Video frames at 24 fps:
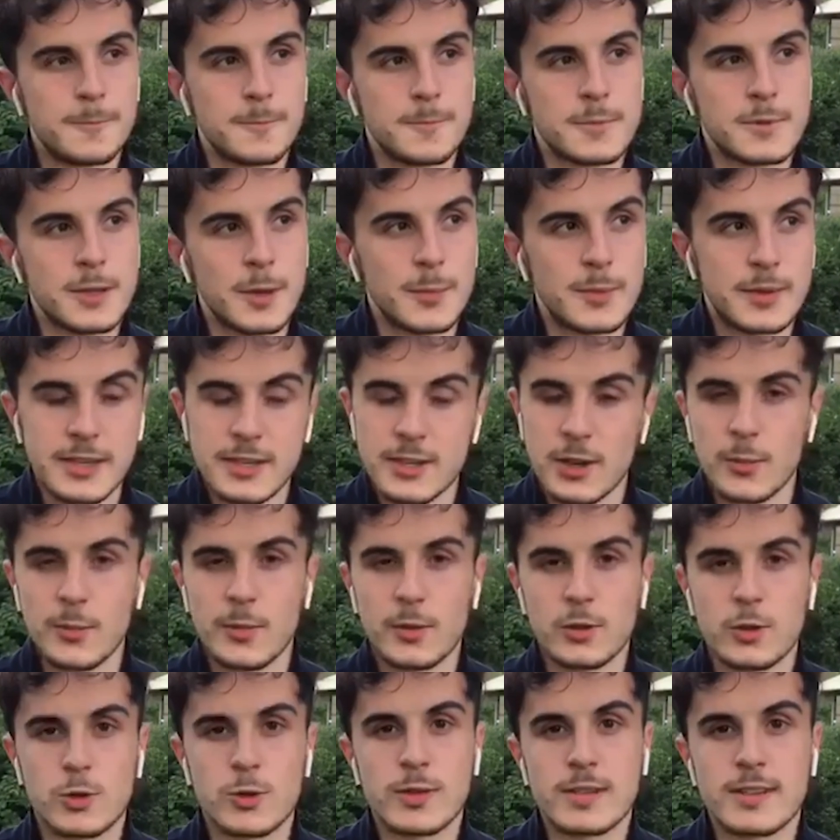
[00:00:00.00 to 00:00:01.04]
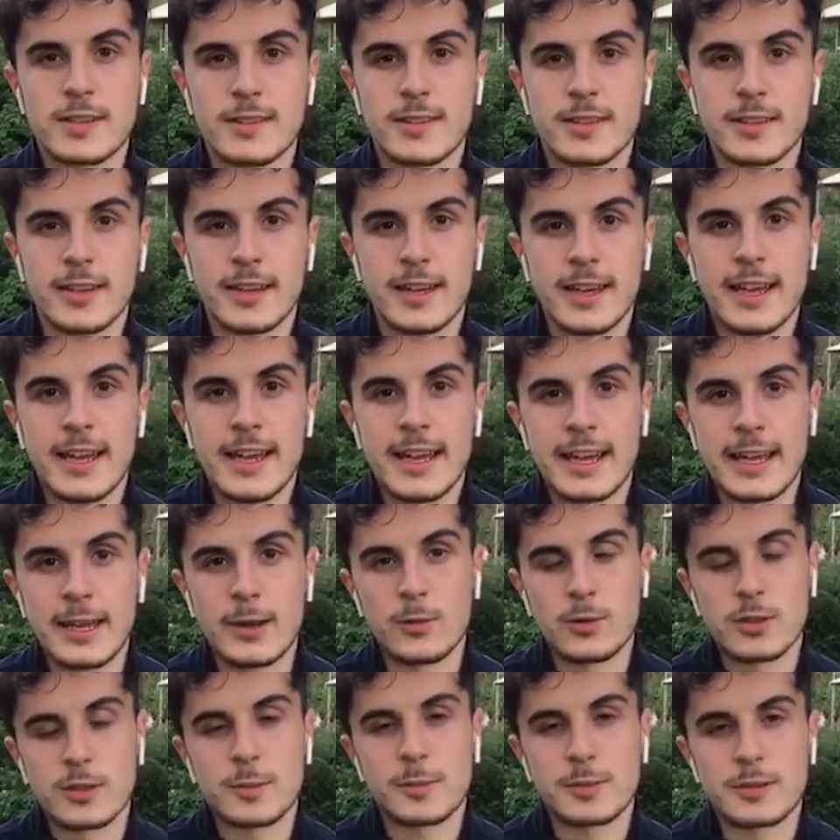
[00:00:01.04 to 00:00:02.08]
somebody told me on Twitter that it
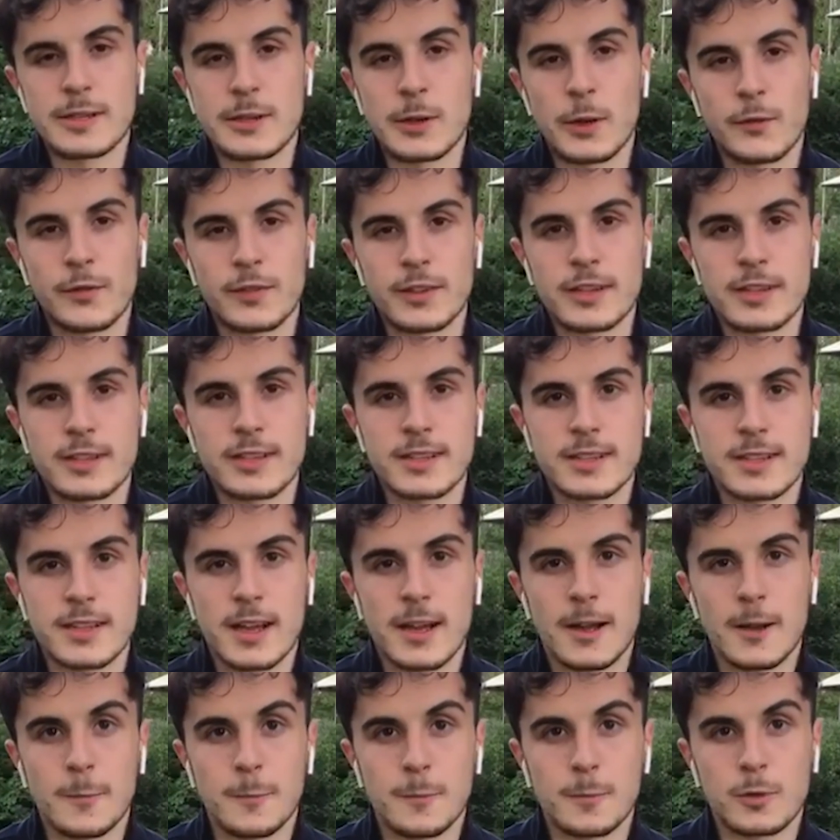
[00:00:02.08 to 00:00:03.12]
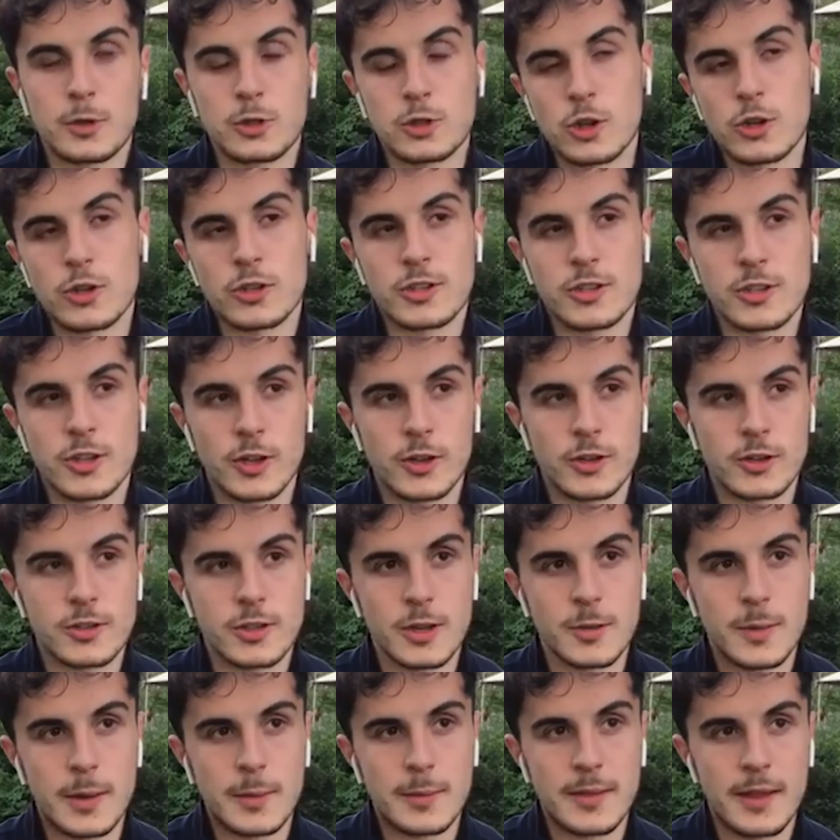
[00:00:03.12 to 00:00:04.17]
was a pretty obvious cross,
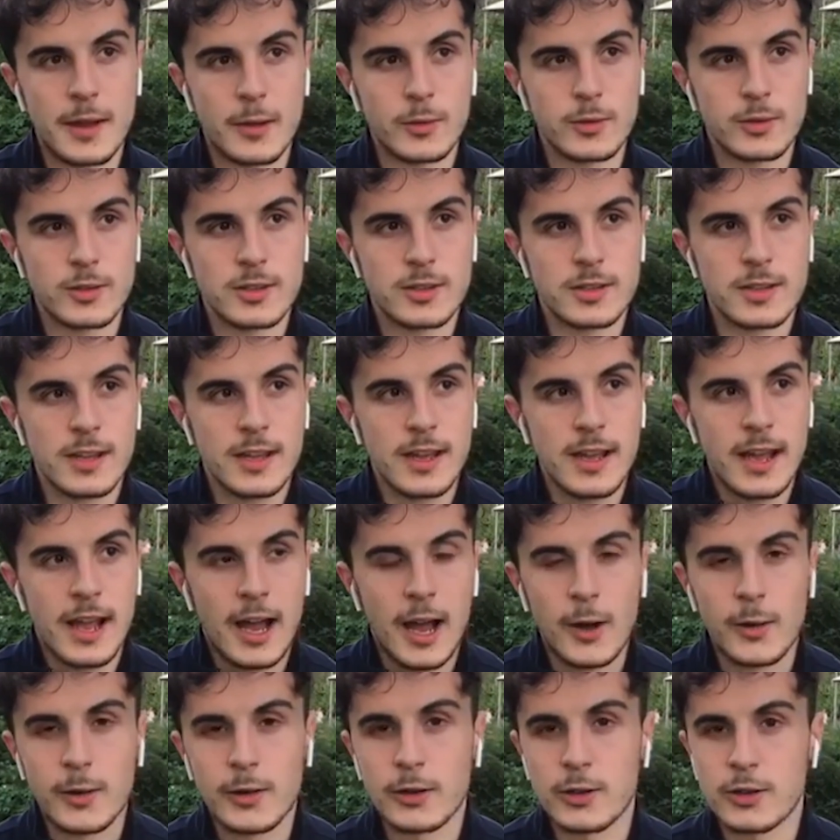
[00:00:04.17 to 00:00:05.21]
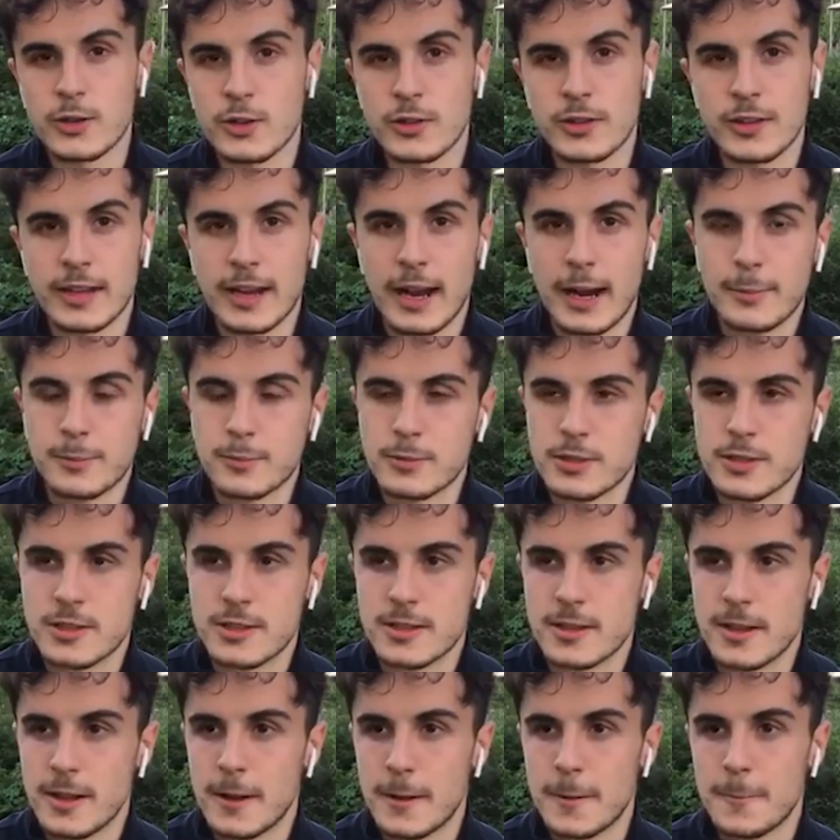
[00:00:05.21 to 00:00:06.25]
so maybe that was how it looked on the
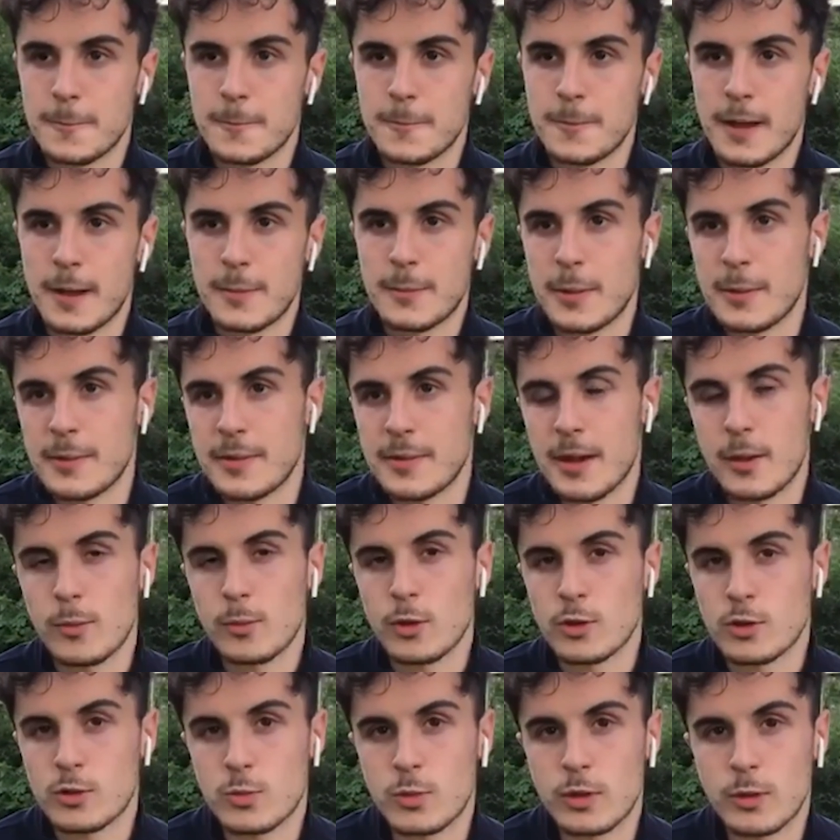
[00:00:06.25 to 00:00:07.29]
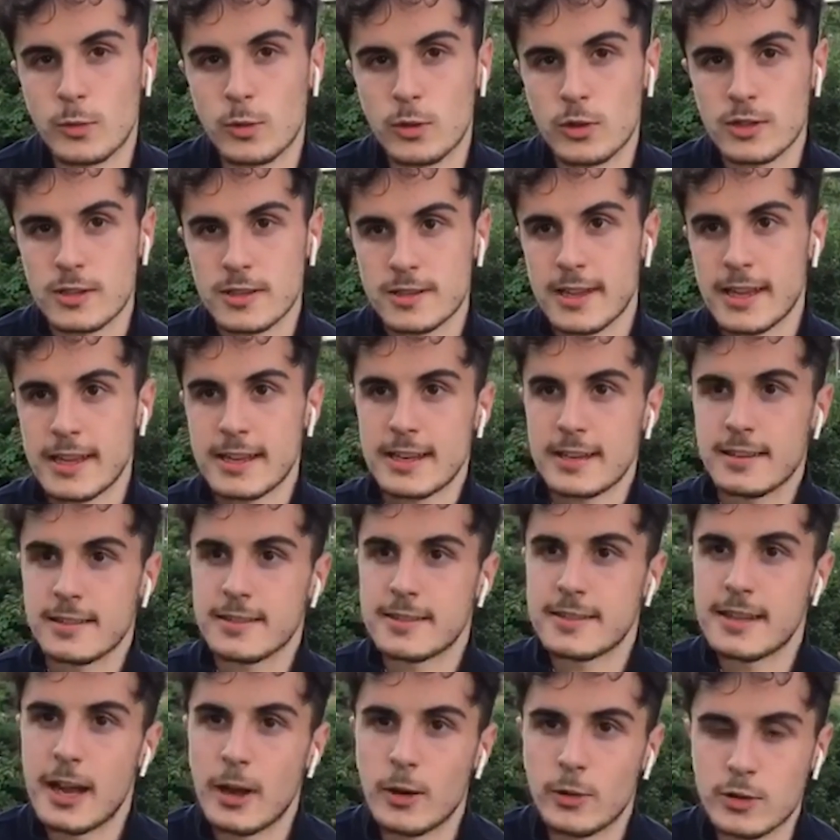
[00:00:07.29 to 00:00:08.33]
cameras, and maybe that was what it was, and then
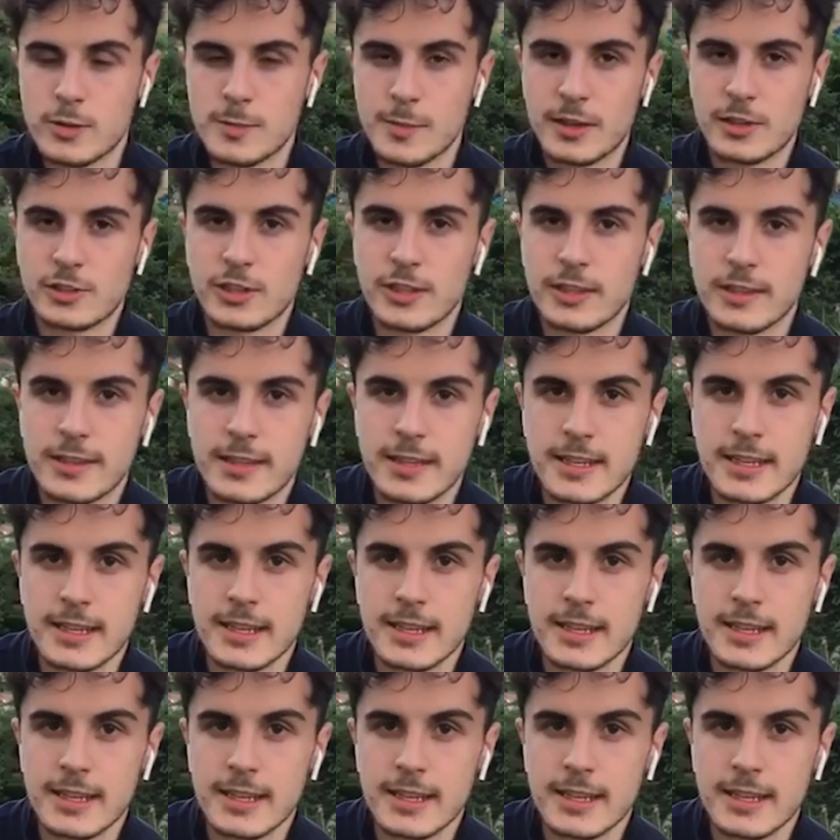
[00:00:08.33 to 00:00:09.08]
Dowell smashed in